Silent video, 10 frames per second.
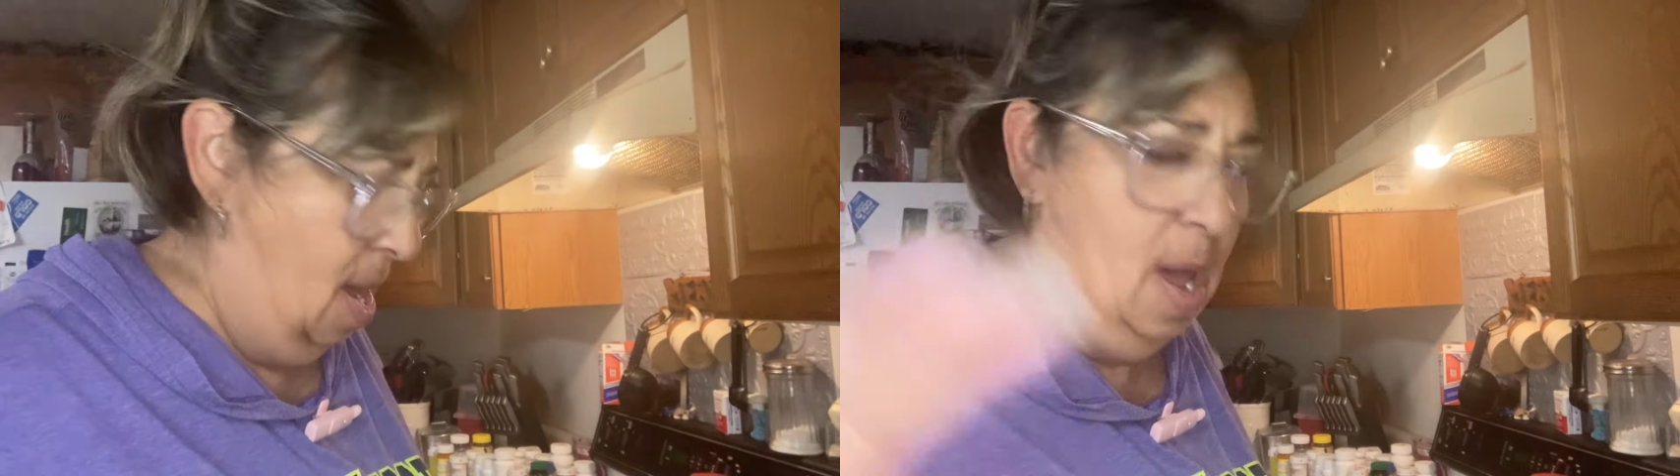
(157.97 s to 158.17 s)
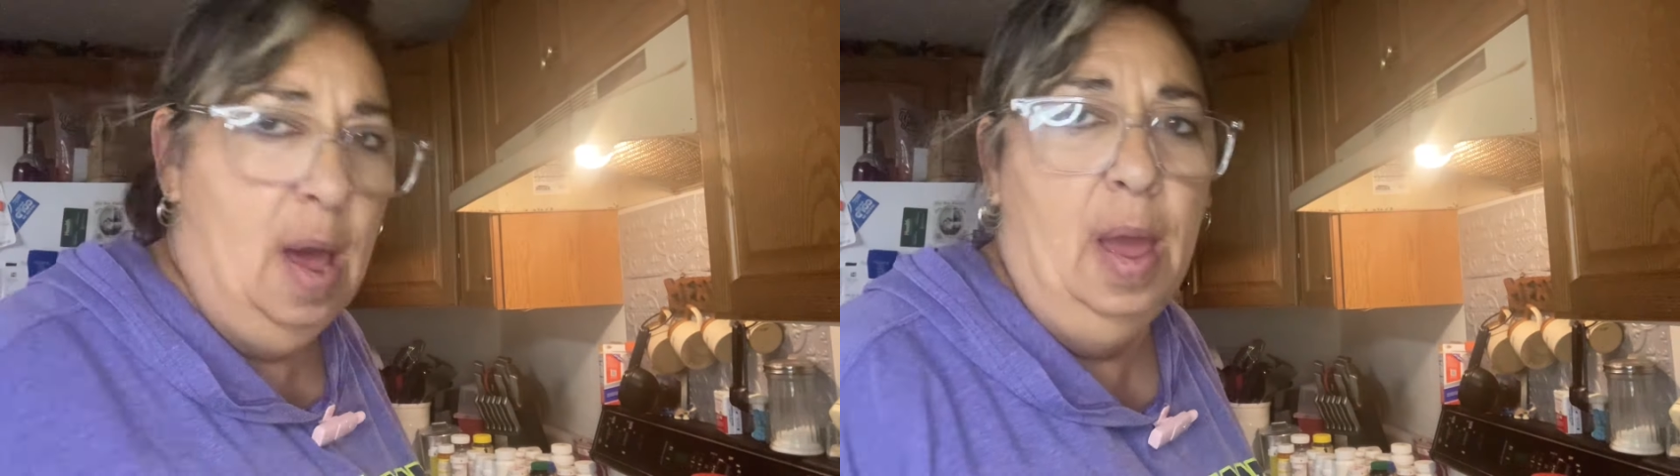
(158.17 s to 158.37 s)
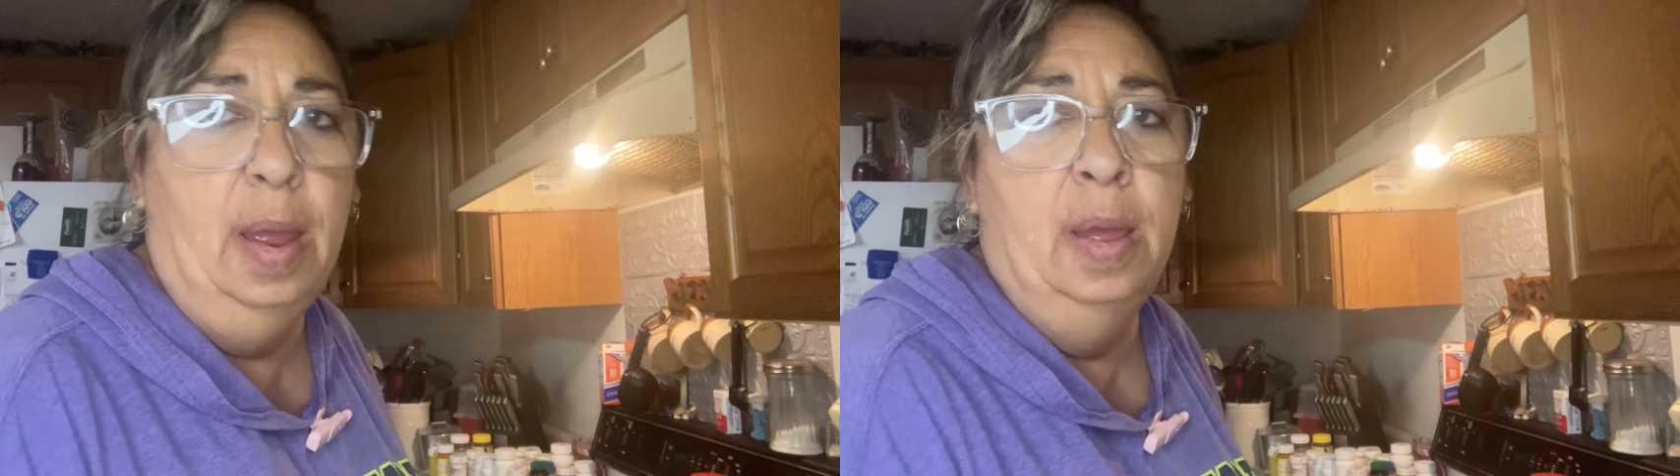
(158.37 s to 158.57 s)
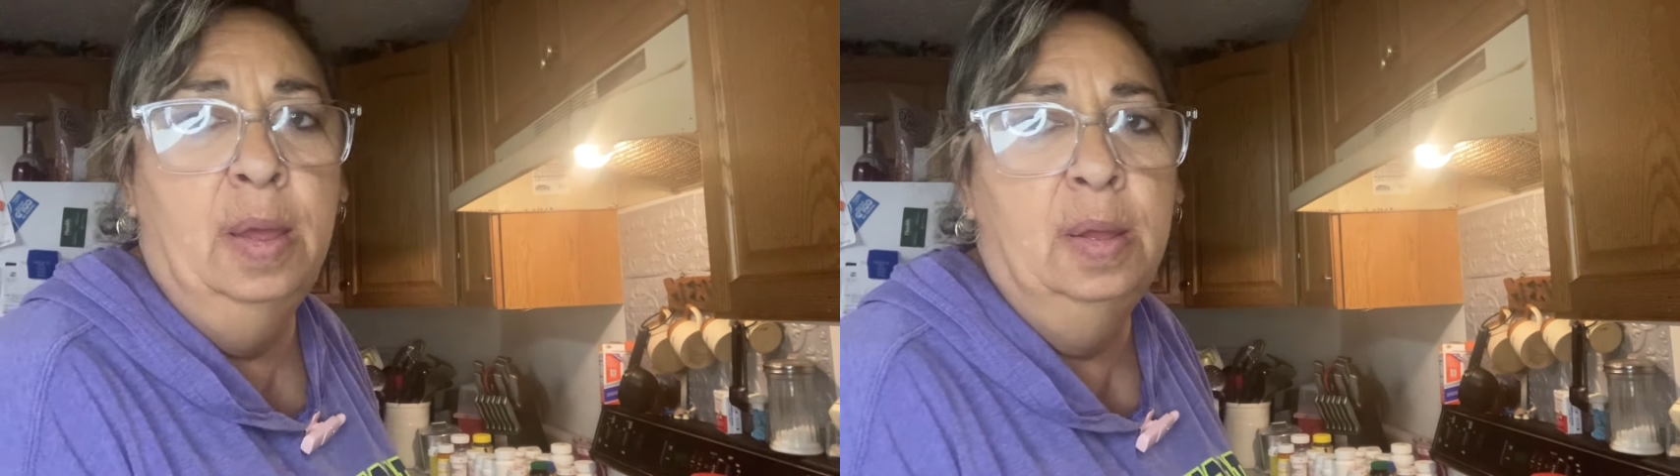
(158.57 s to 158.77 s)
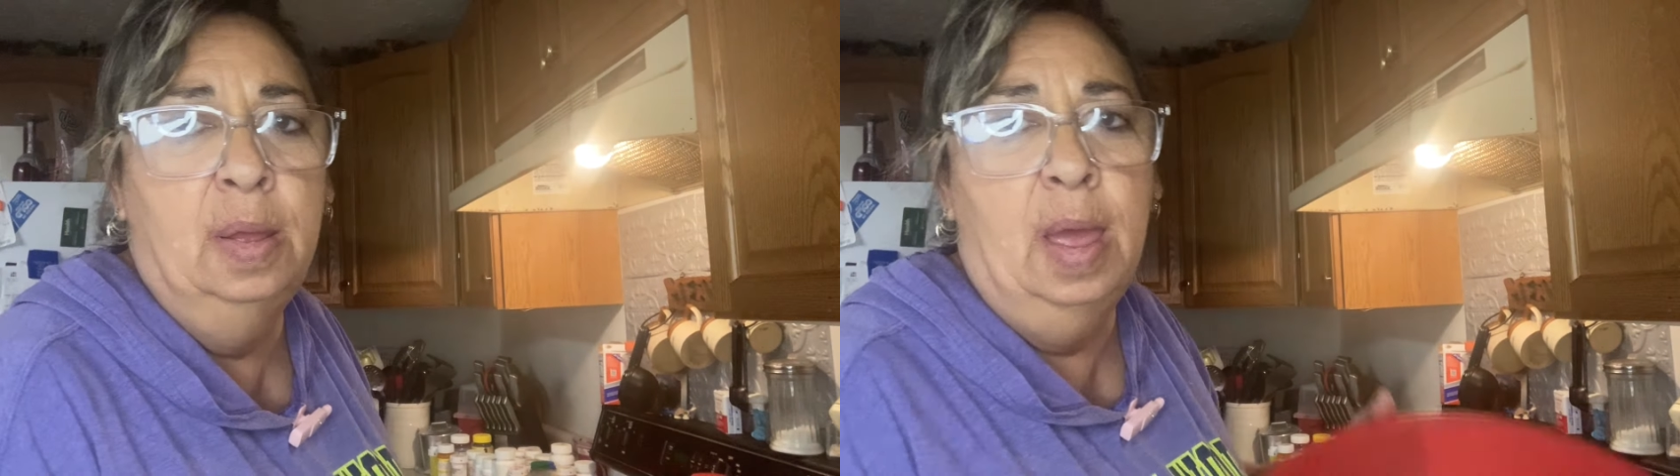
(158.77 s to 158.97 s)
I
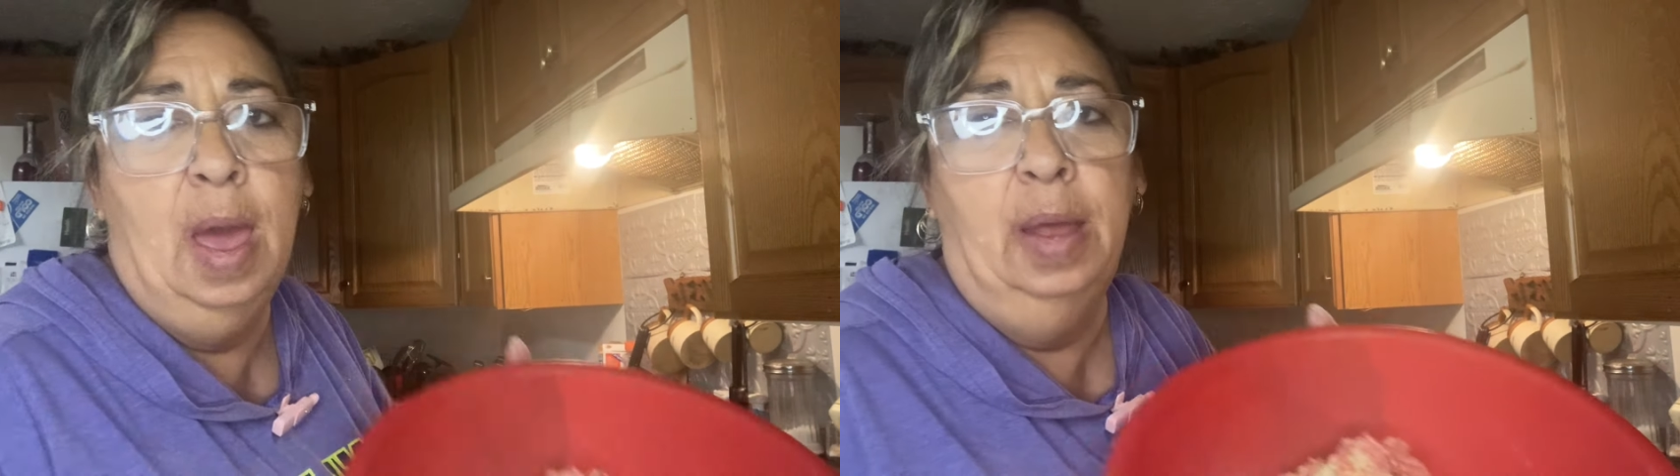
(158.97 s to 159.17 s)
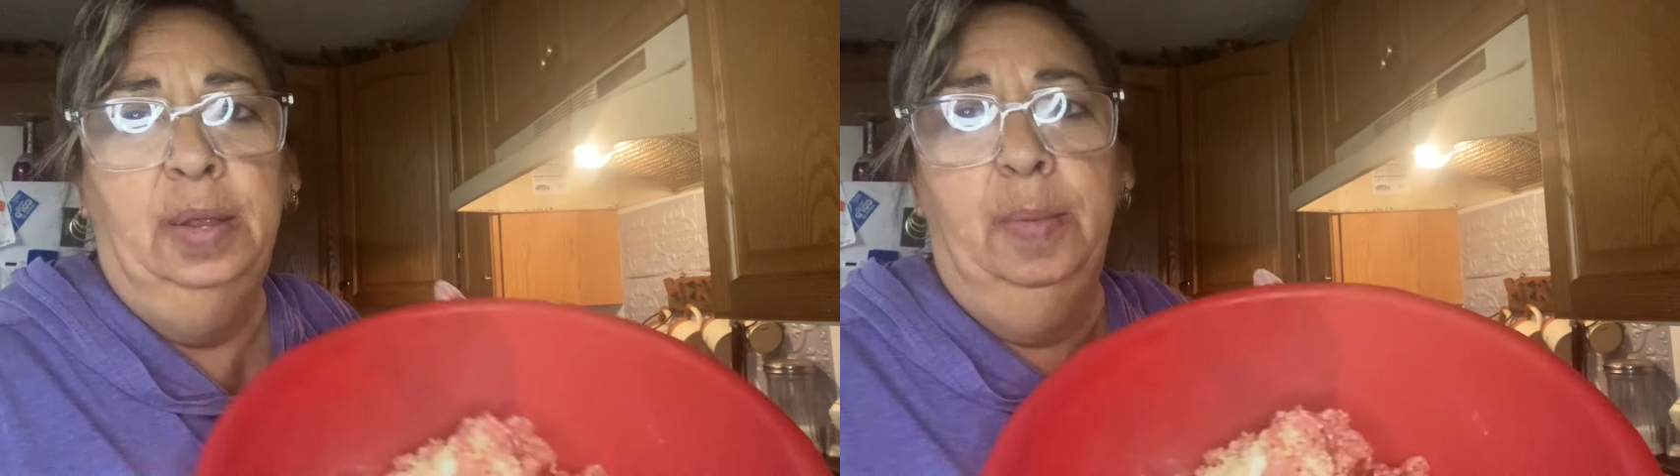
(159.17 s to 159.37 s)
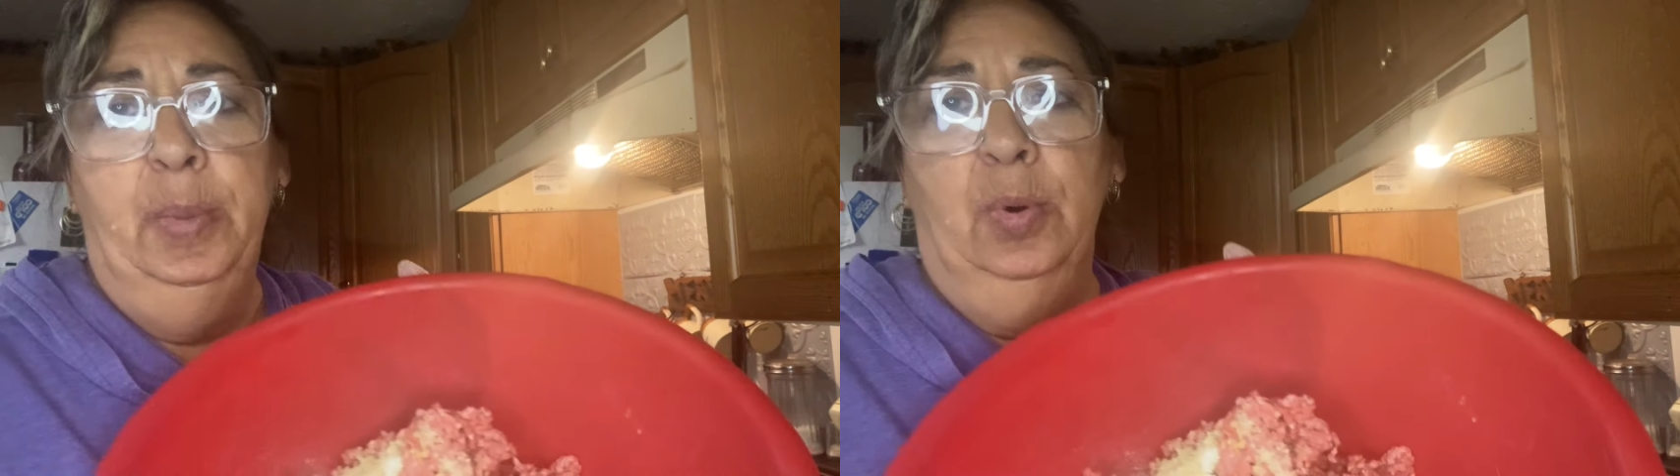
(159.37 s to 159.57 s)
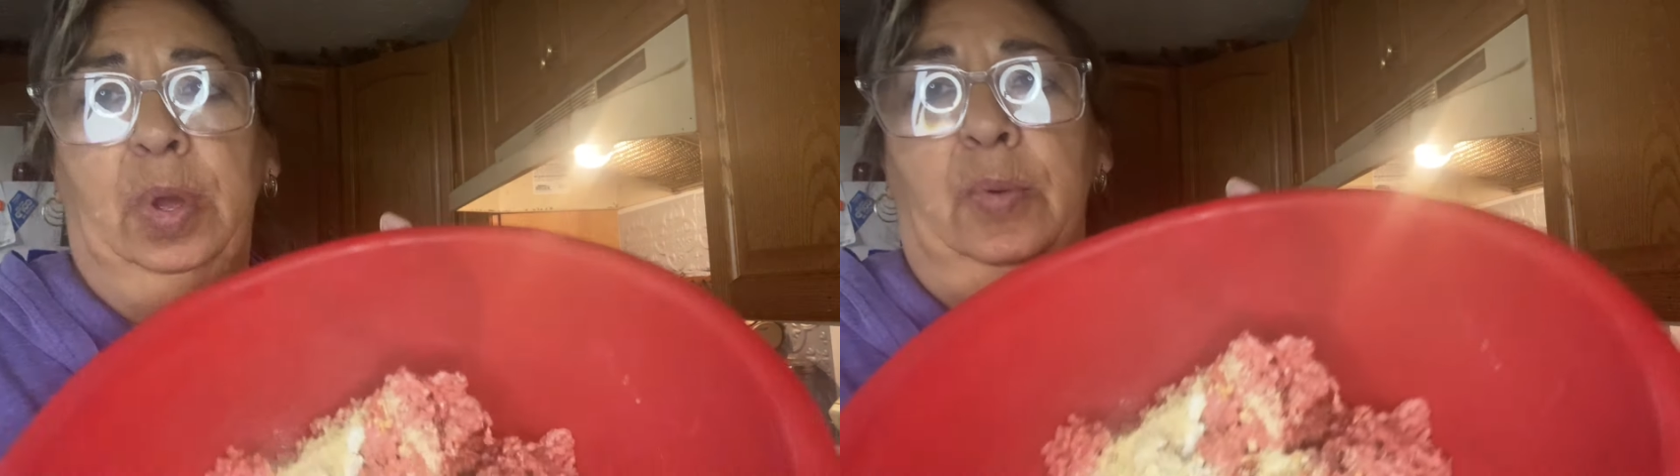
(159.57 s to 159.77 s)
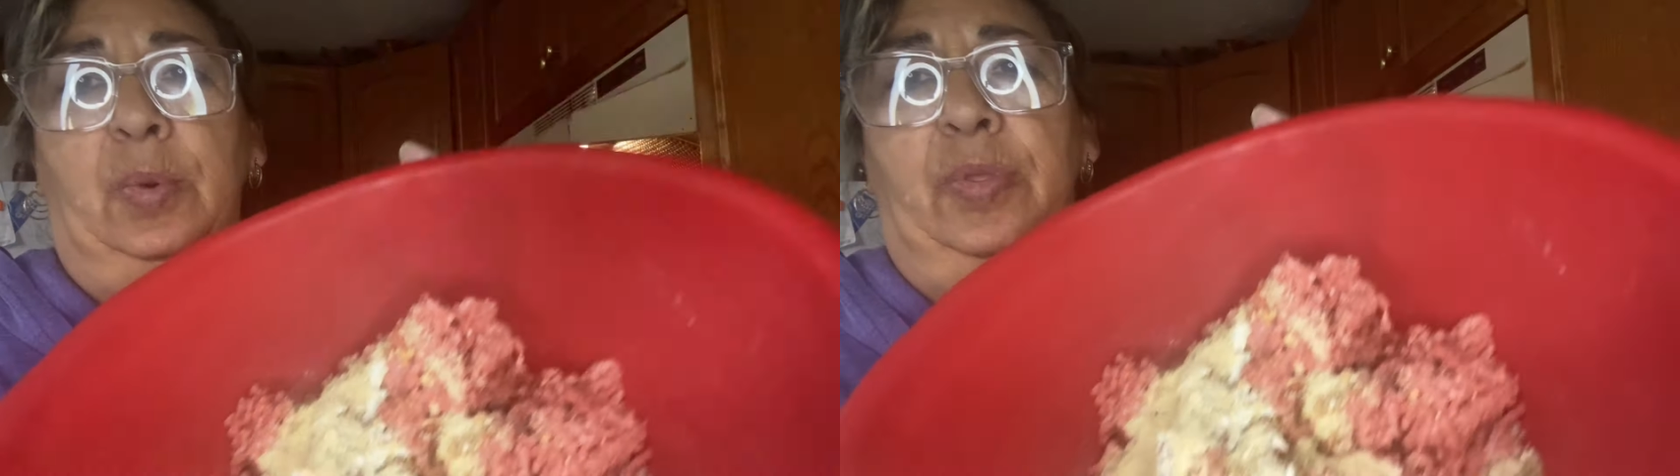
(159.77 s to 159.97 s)
added the milk
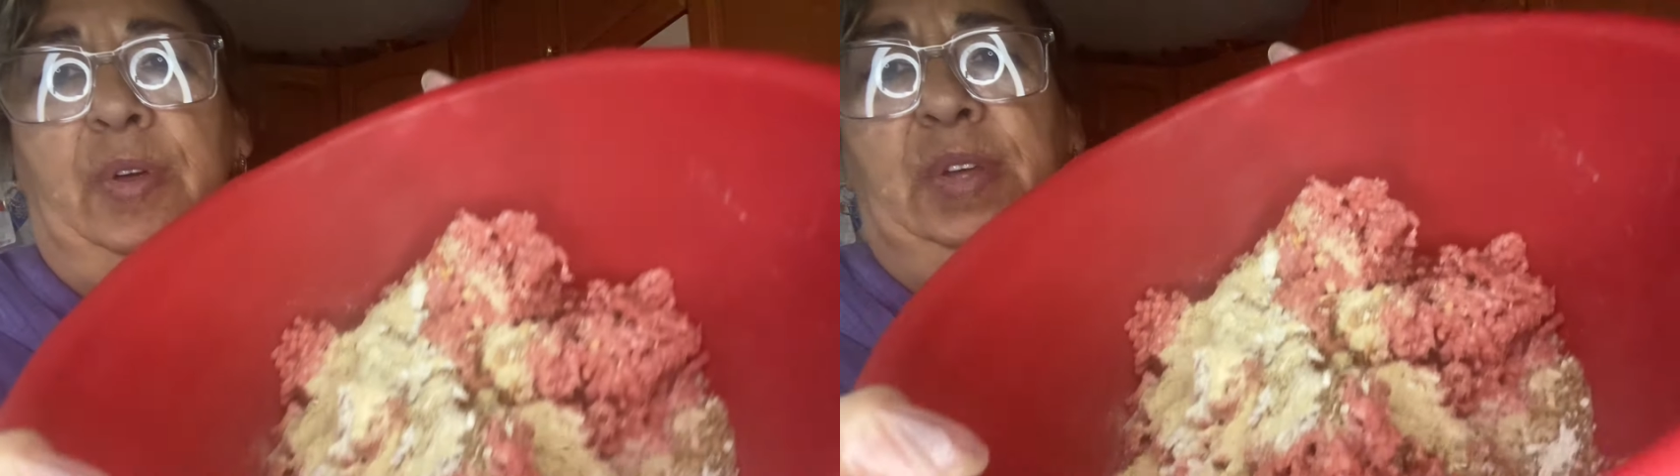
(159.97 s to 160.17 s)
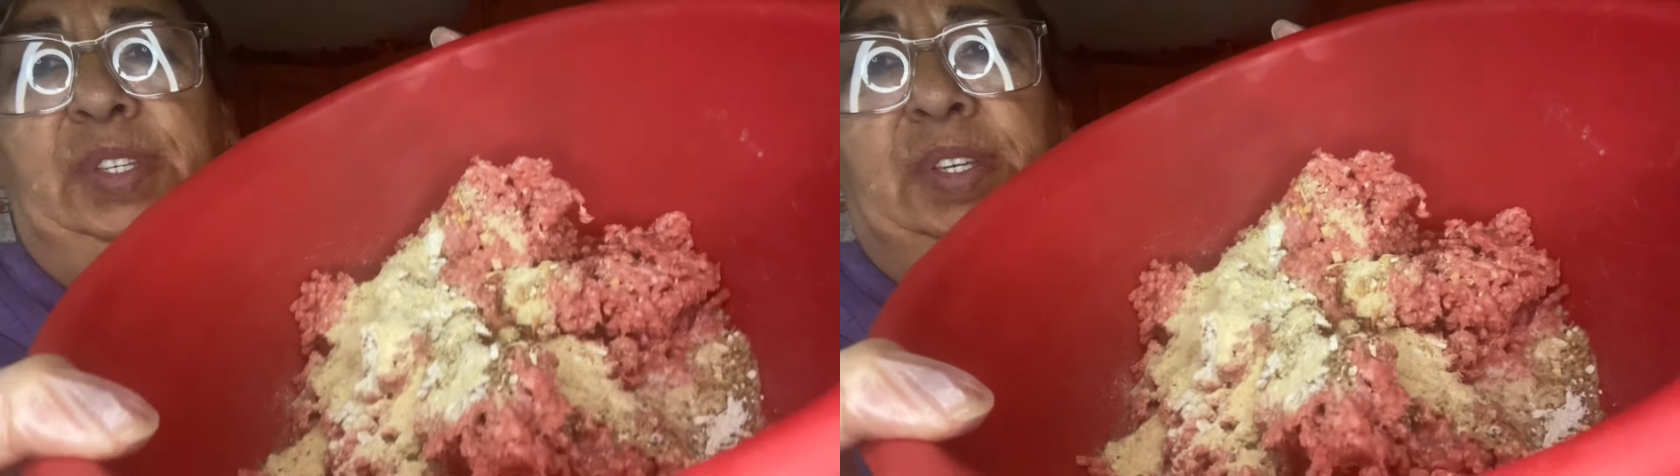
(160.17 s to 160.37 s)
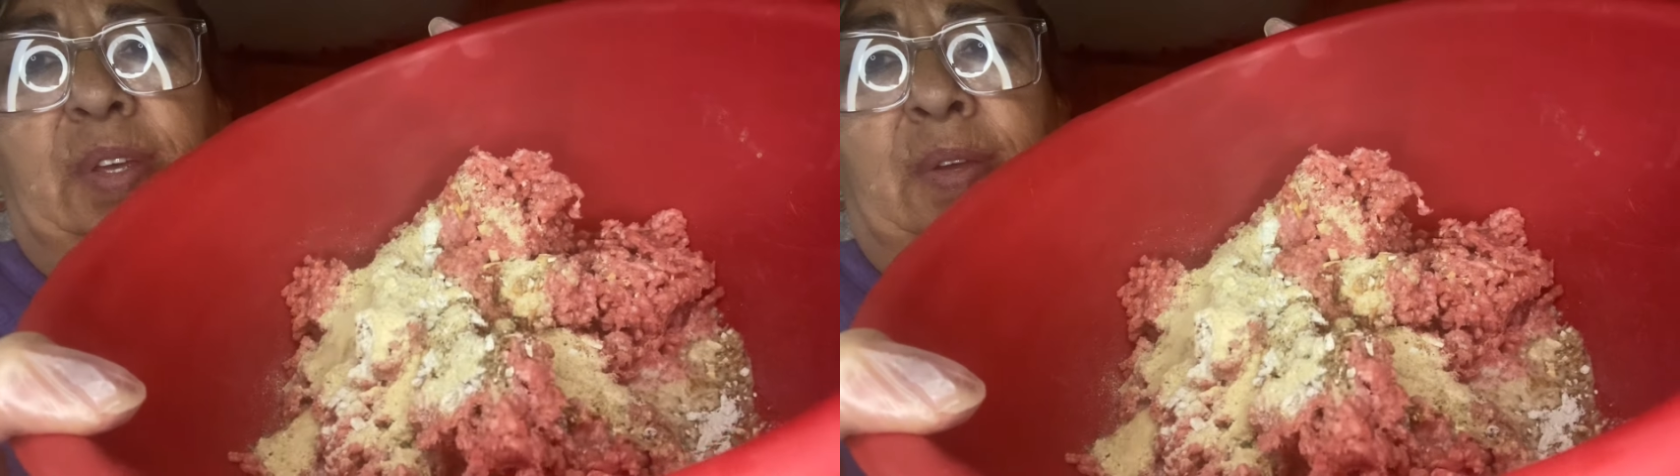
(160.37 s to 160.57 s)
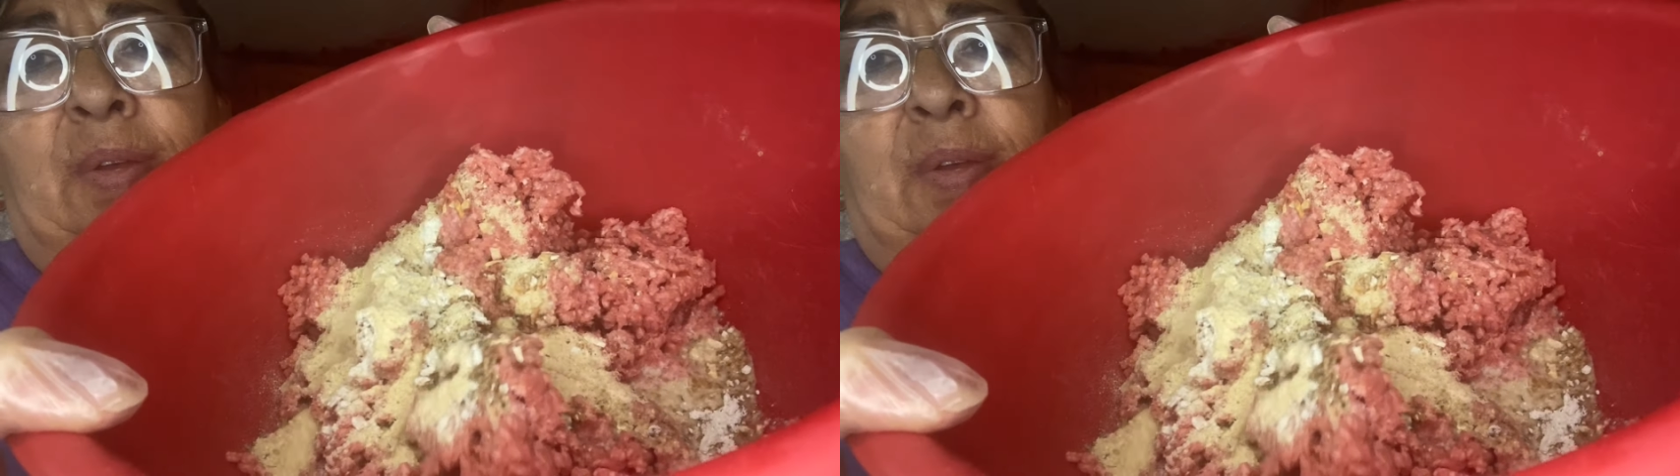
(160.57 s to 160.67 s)
in with this.